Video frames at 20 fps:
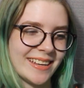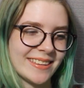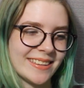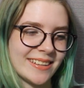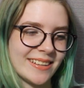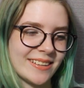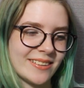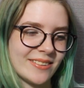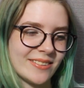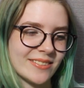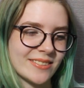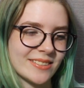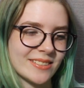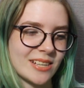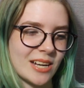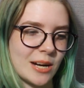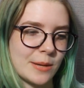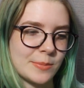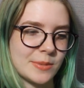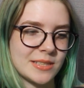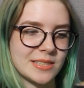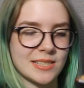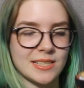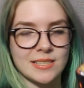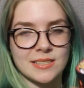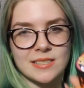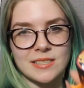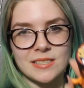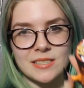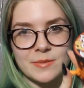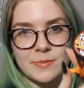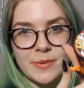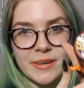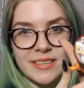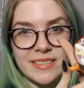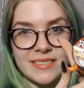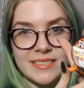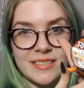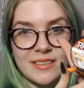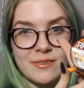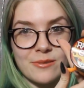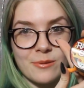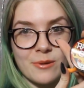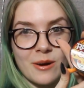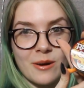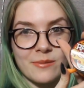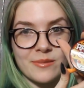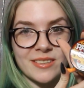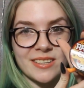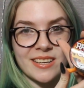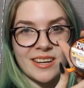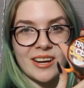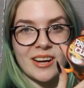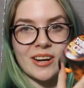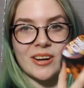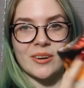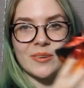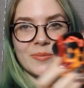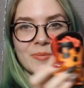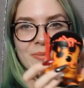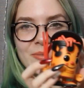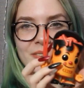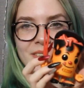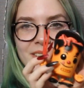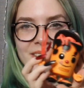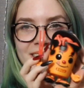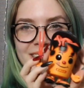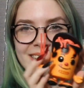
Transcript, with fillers: And then on the top it says spicy ramen cup.